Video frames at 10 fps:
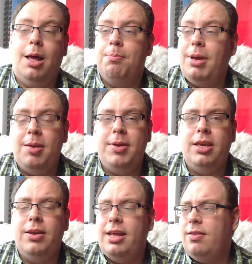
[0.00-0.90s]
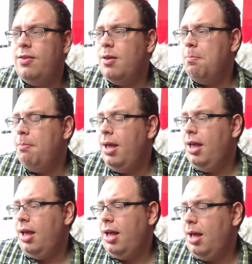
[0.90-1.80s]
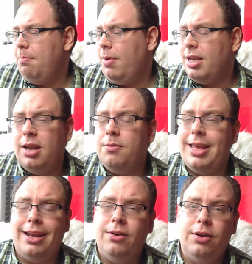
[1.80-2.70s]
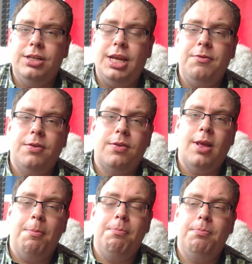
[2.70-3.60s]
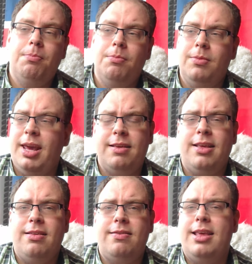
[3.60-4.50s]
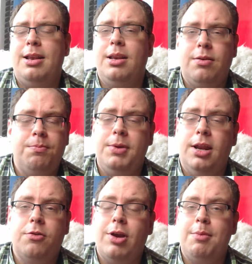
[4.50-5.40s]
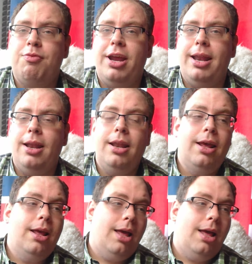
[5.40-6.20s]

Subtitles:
Maybe you need some, I don't know, technology that exists in, you know, Great Britain.